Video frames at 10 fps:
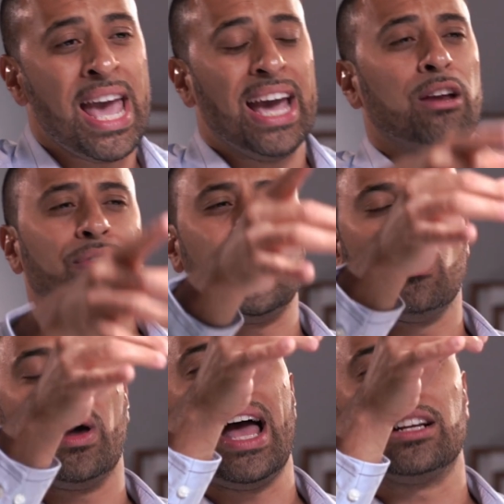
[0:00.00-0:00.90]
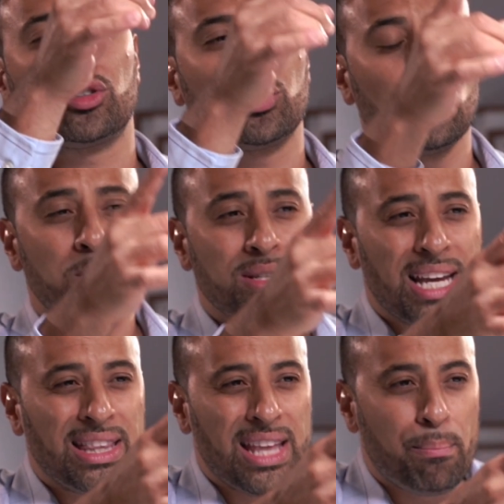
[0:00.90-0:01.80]
And if anyone has tumors
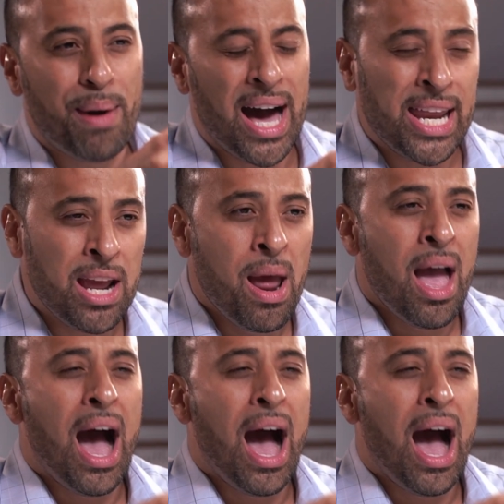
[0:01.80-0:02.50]
in their body,